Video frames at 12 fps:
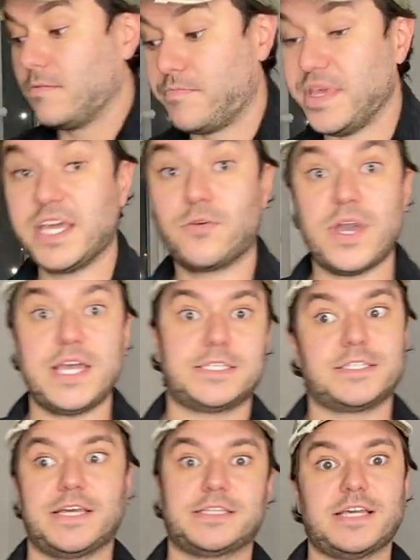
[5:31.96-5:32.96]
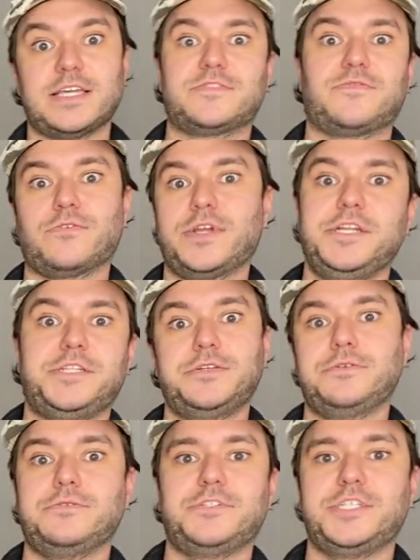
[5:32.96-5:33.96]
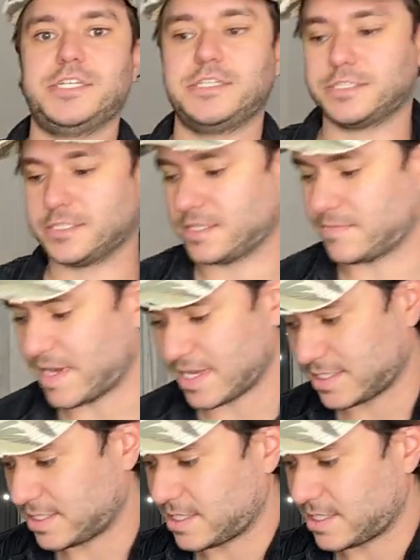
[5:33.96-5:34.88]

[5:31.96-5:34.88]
big waist, like size 42 jeans are the best.